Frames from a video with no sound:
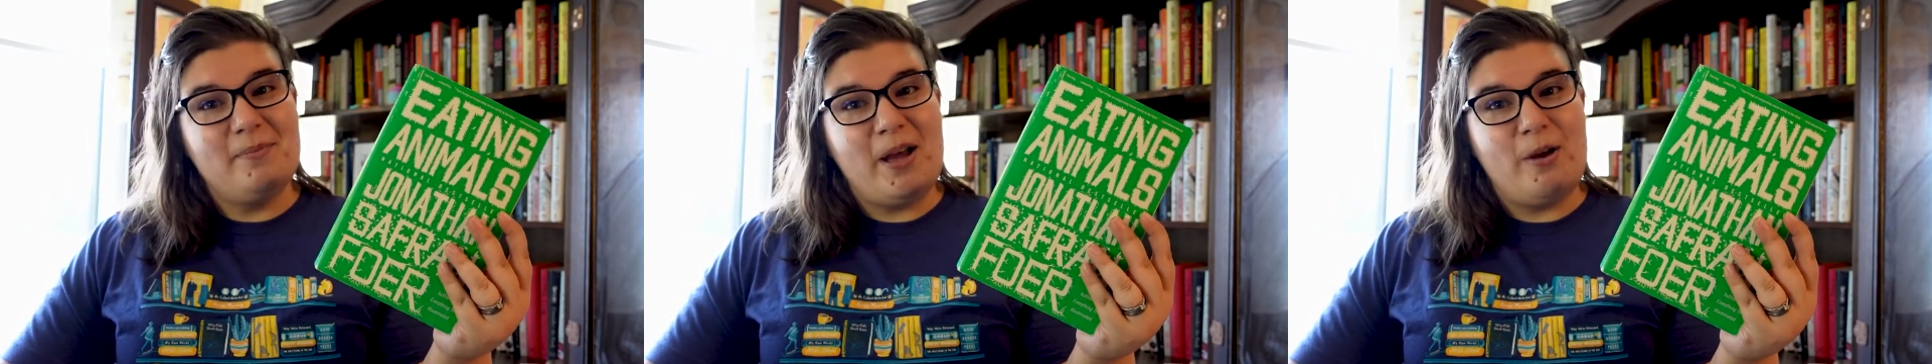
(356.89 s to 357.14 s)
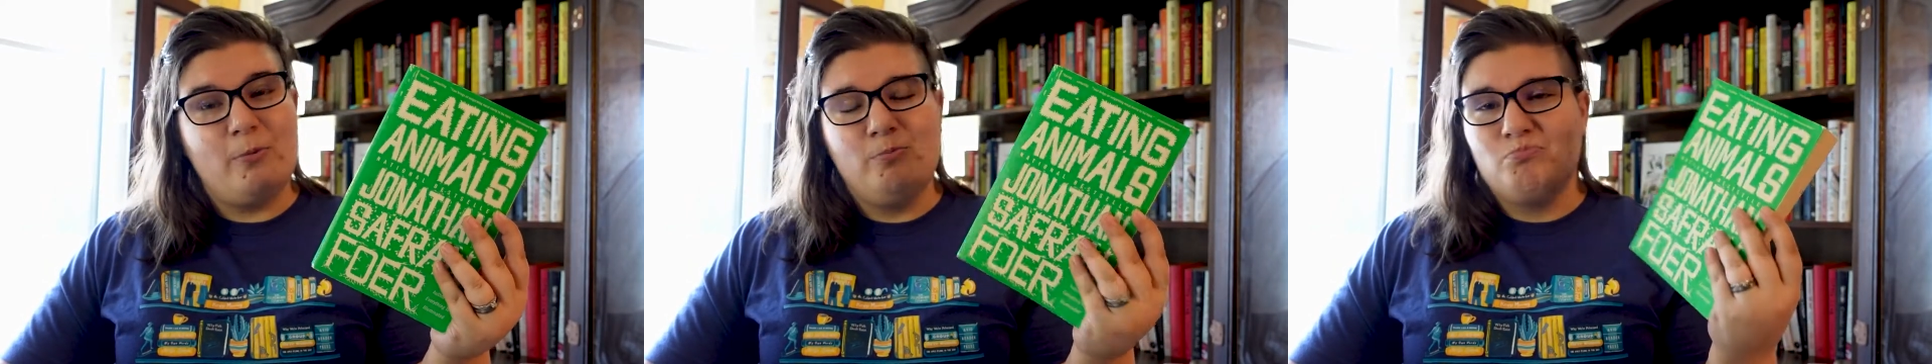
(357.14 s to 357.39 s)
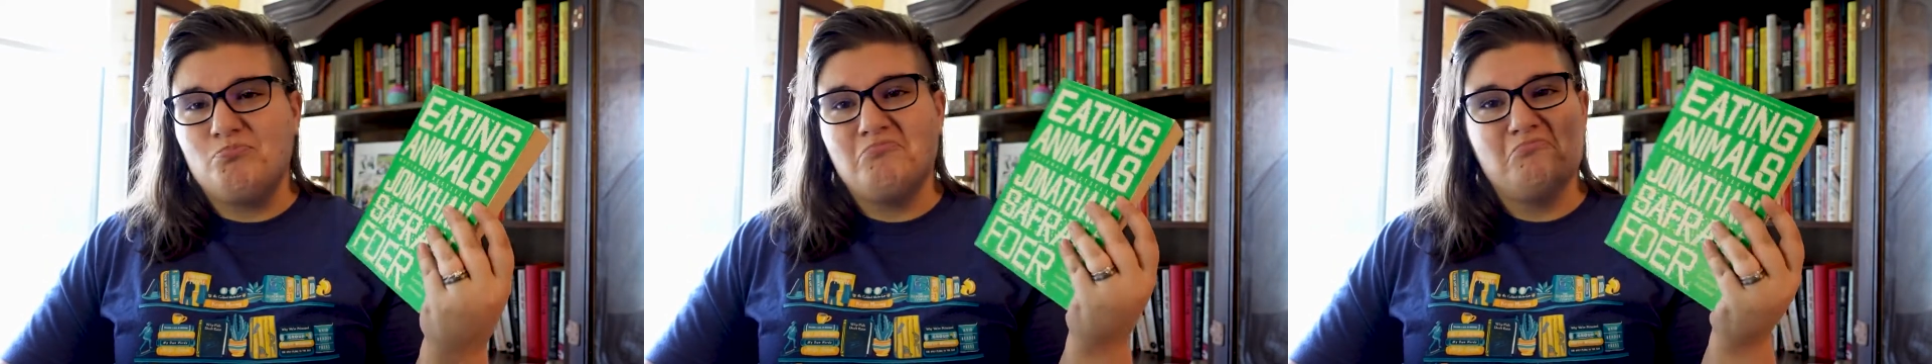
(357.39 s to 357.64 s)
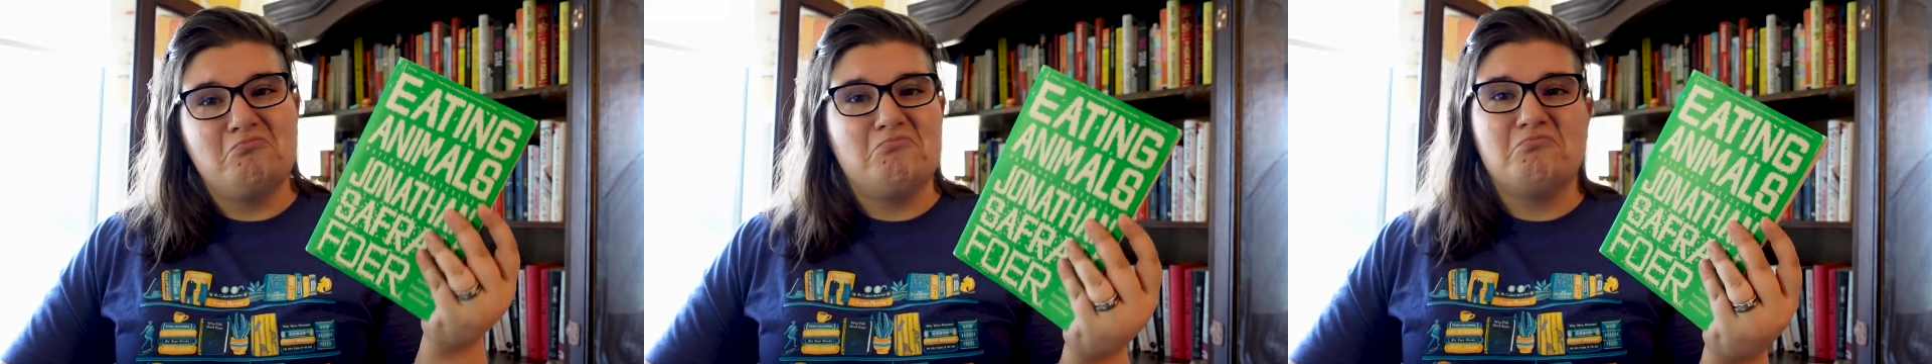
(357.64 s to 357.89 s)
about
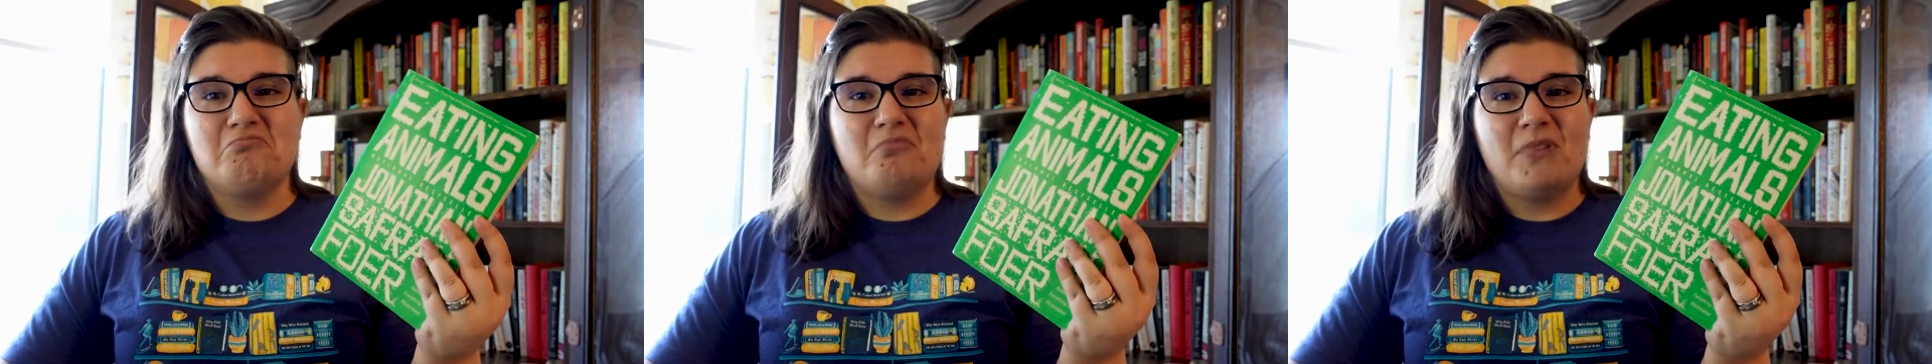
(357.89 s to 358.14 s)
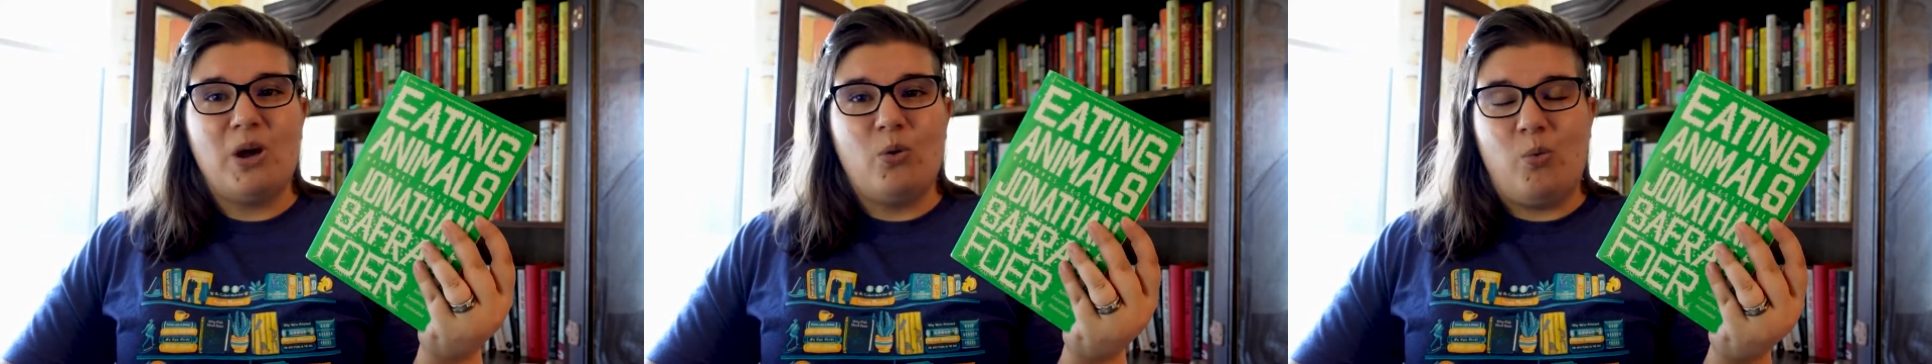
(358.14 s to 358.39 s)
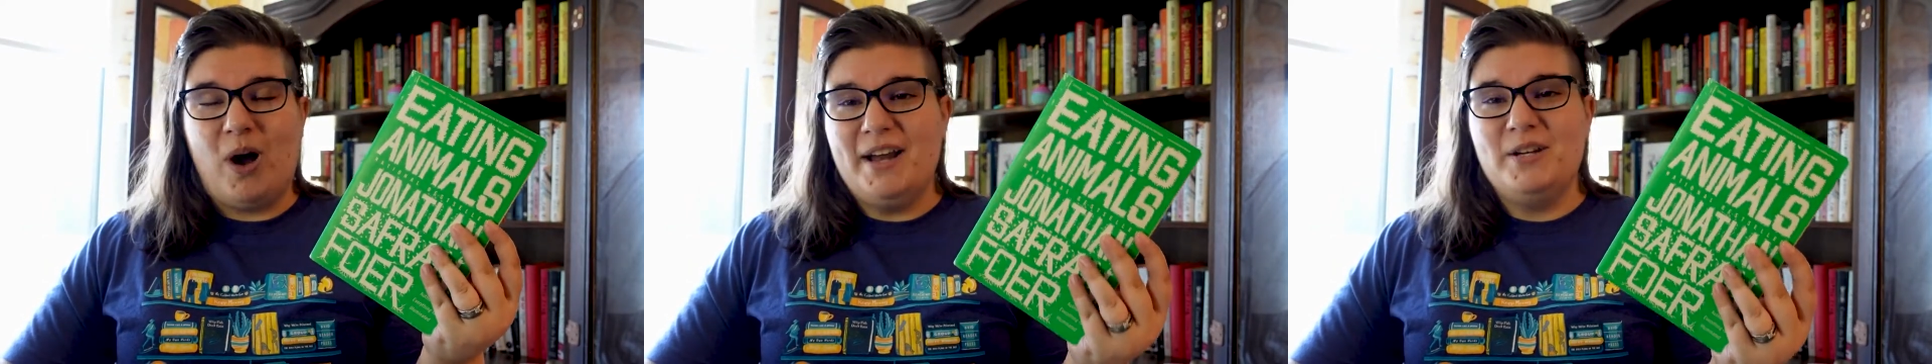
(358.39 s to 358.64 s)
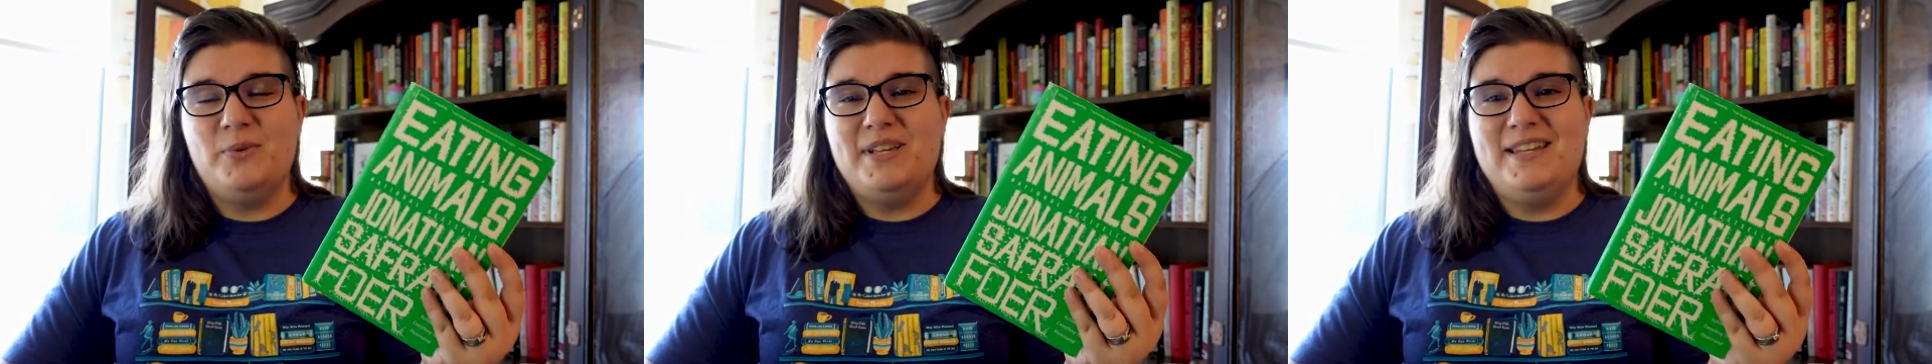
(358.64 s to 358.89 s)
why
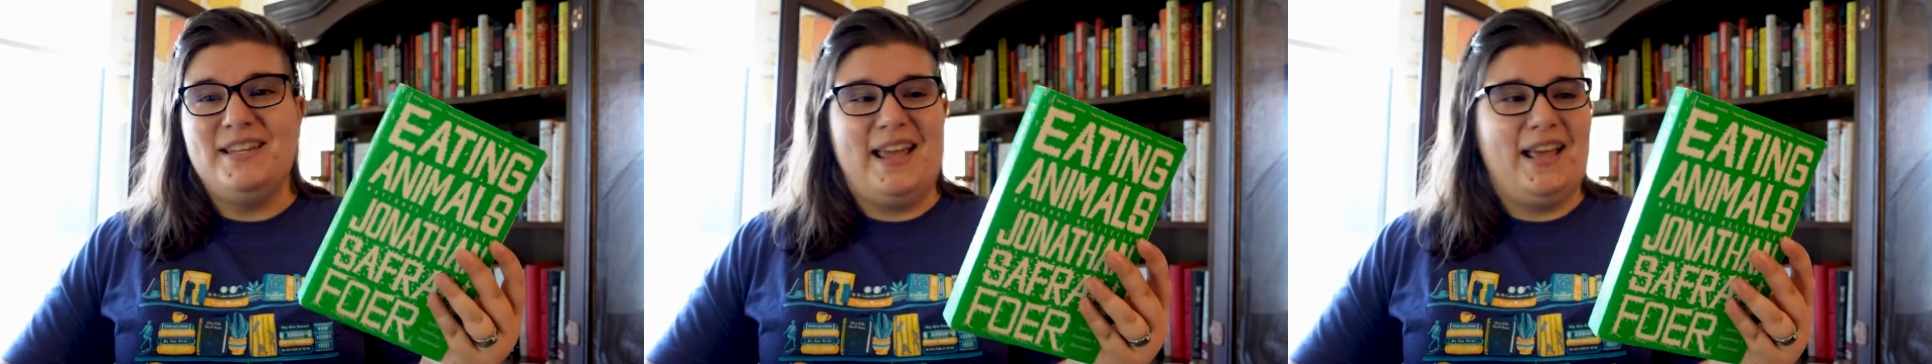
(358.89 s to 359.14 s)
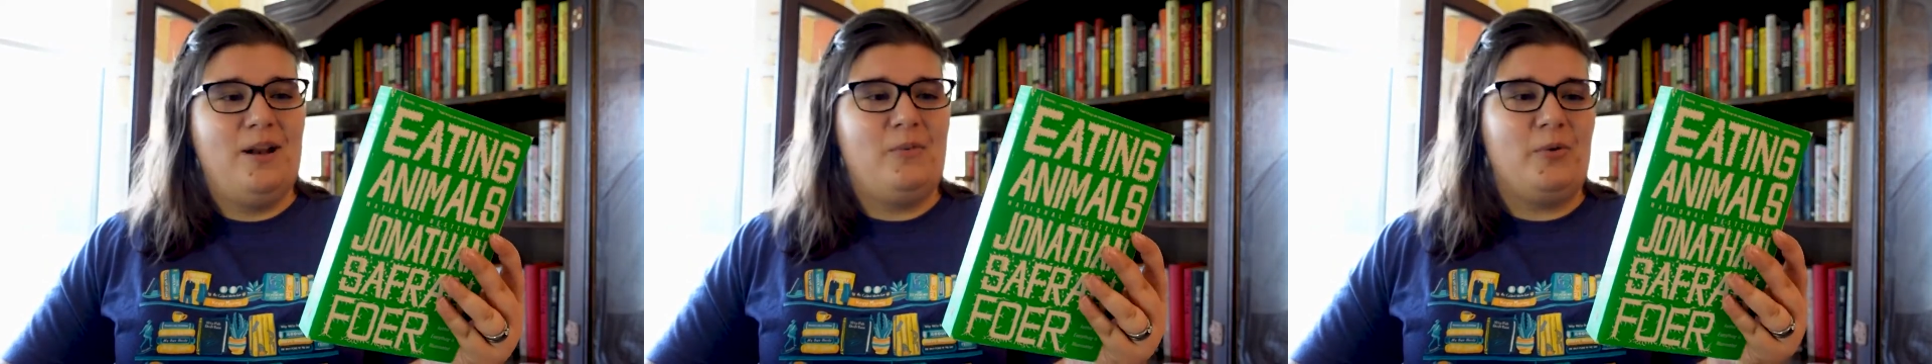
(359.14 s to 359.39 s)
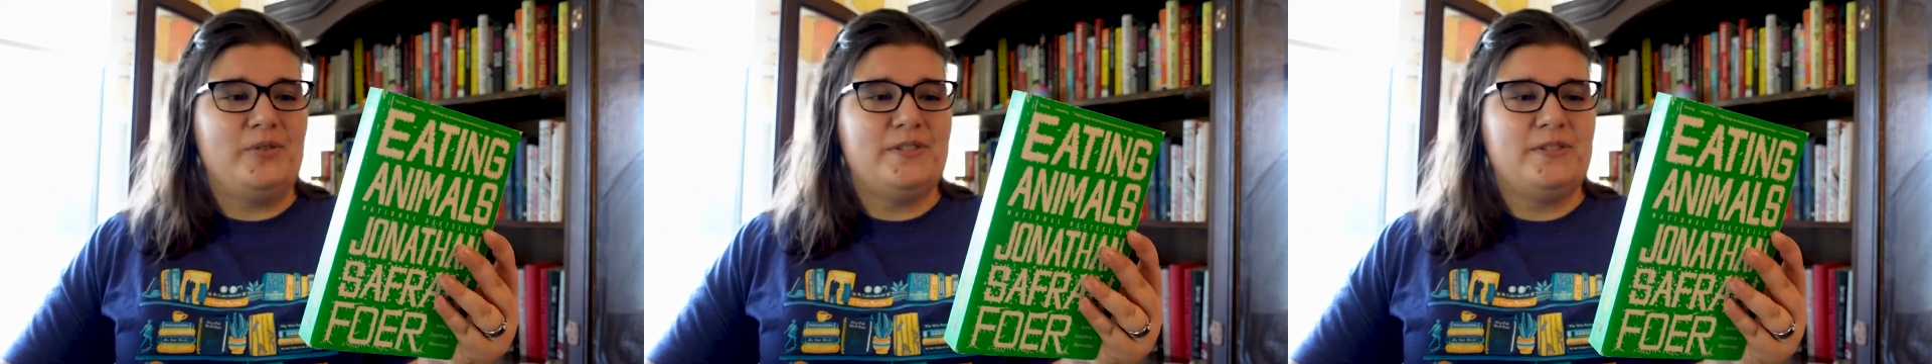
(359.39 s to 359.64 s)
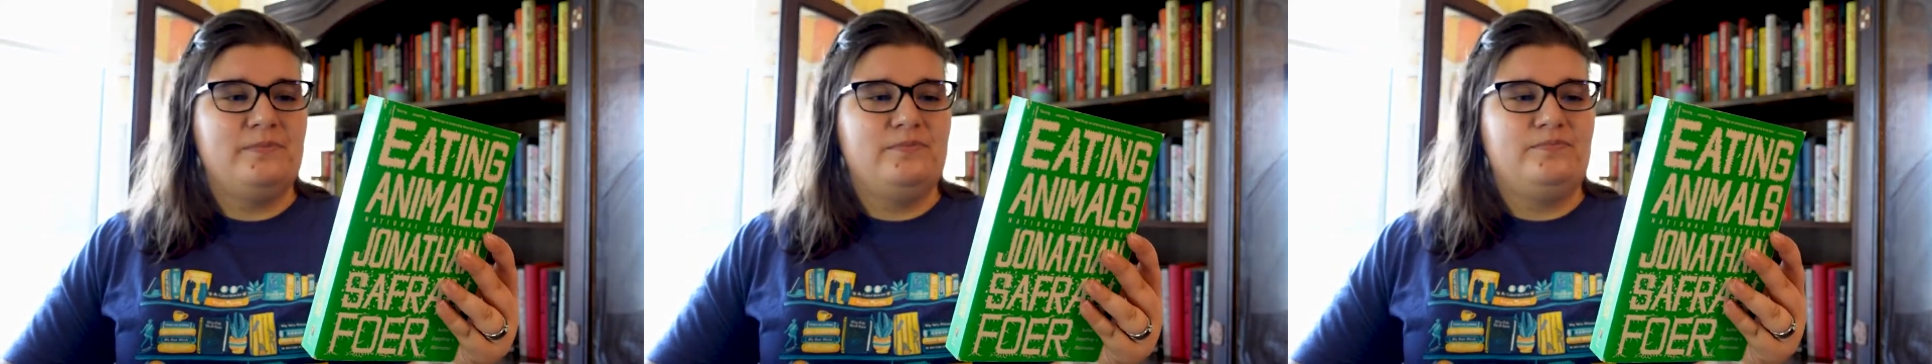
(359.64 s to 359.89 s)
do we eat
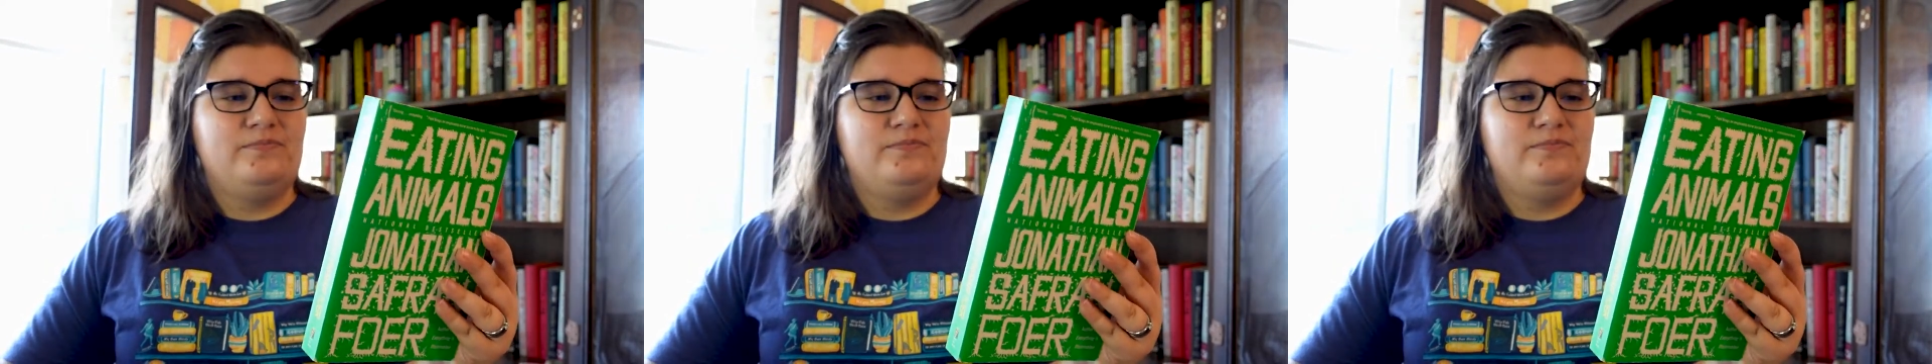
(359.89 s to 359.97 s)
animals?